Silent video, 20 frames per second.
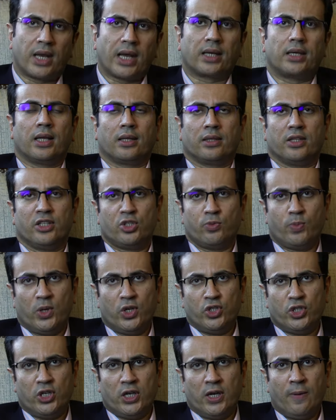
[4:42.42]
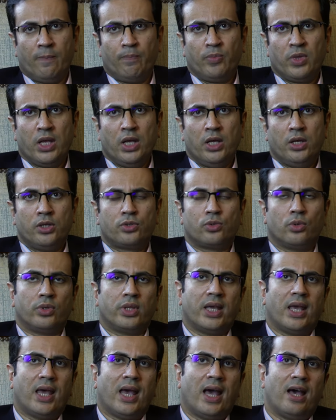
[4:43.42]
protecting the species. So
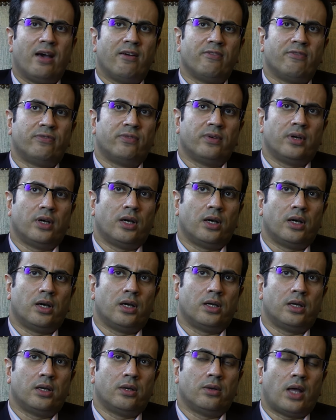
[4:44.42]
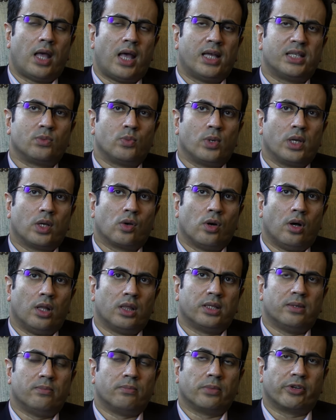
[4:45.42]
they have, uh, as we
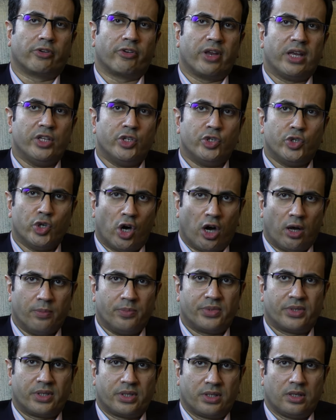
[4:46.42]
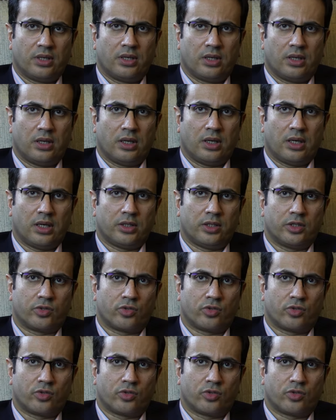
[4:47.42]
call them, green jobs. Uh,